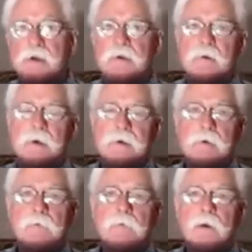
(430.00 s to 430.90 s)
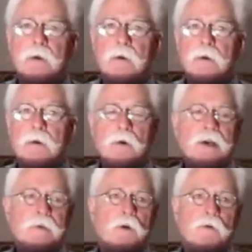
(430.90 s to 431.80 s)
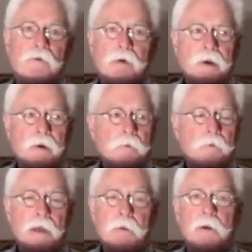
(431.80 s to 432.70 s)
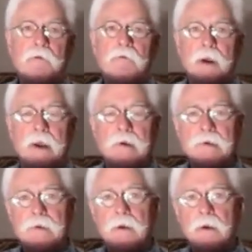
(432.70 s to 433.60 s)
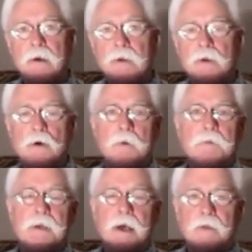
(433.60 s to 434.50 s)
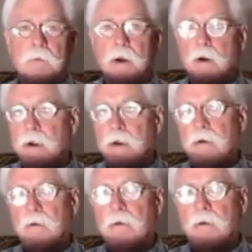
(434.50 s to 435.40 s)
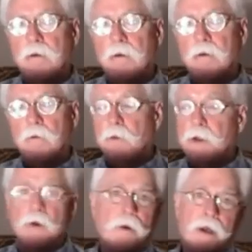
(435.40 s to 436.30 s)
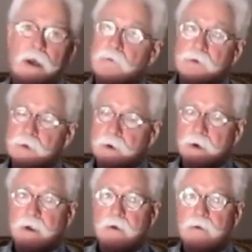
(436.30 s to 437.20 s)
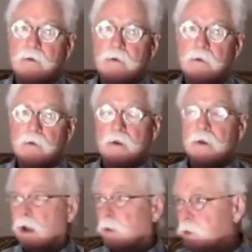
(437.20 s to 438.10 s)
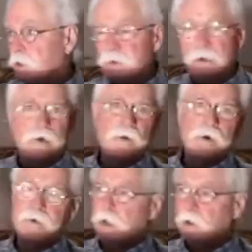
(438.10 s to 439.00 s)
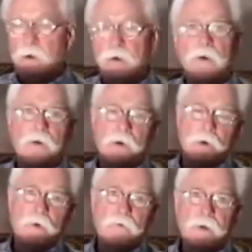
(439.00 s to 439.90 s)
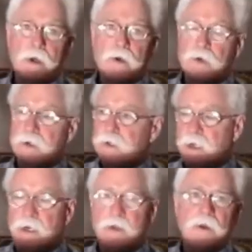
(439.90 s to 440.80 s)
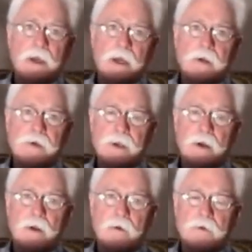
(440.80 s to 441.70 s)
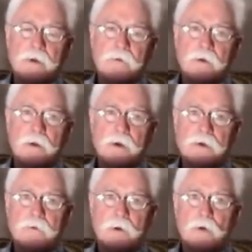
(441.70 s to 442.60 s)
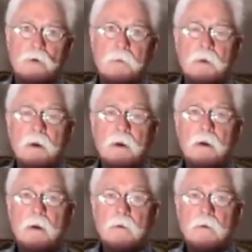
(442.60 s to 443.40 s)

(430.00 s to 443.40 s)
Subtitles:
for centuries. Who has more freedom? People in France, Europe, South America, where they don't have the jury? The communist countries, they're under the code of Justinian, the canon civil laws of Rome,